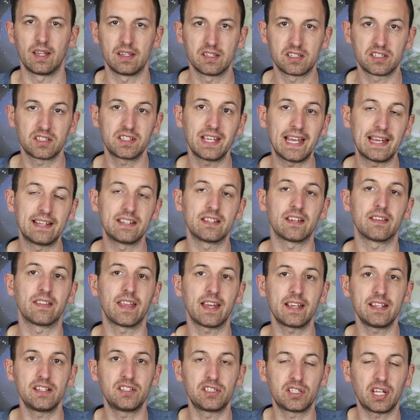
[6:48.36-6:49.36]
Instead,
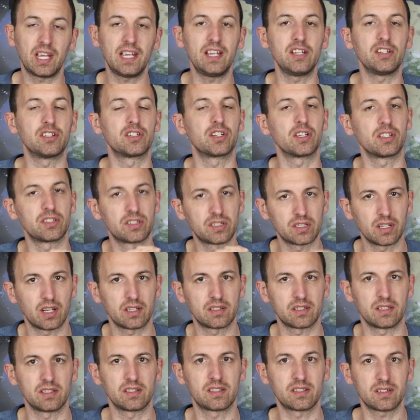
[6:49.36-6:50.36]
they teach
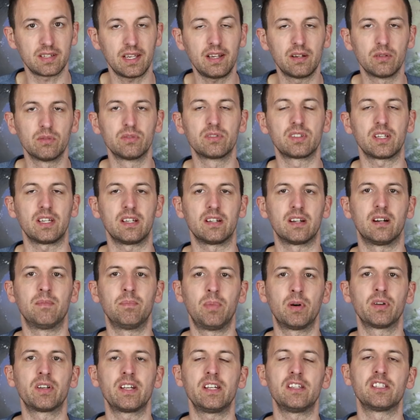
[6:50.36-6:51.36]
certain cells in our
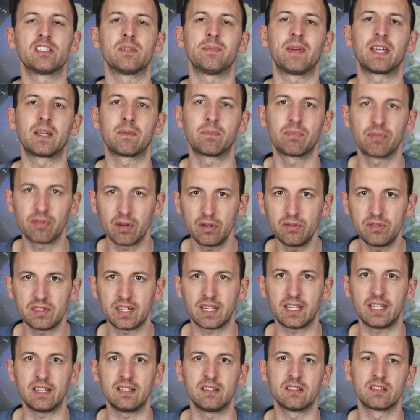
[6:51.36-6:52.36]
body to make
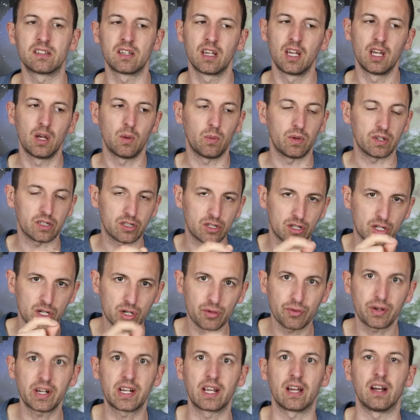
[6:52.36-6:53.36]
proteins which
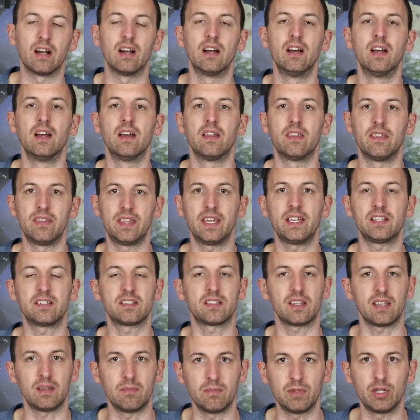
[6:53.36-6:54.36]
trigger this
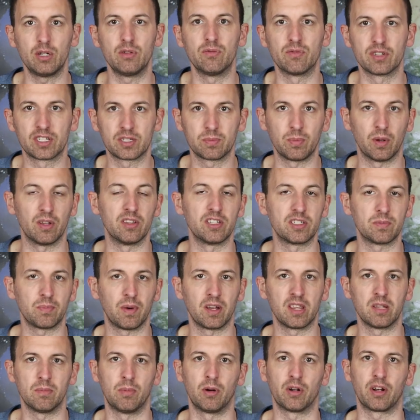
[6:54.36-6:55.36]
immune response
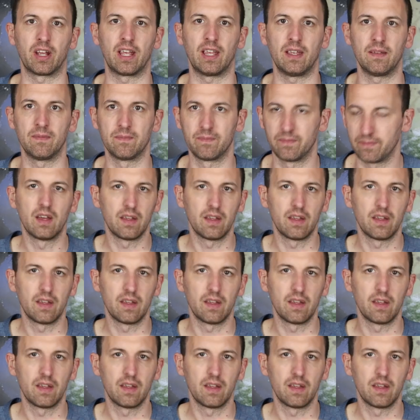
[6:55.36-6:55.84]
by the body.